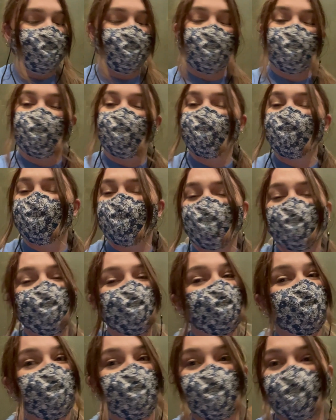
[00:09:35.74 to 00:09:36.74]
because no
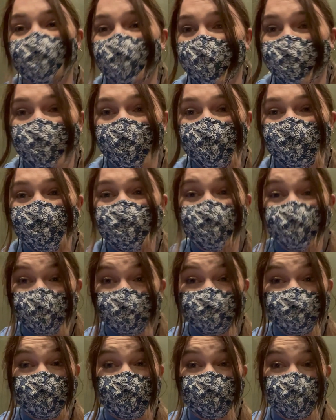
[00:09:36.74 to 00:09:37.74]
one ever came to
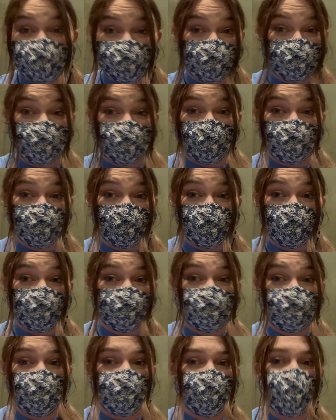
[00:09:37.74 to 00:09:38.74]
test us here. And
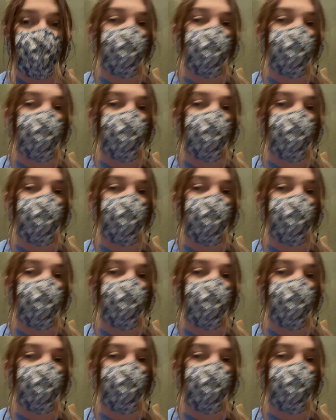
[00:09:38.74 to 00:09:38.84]
there's like a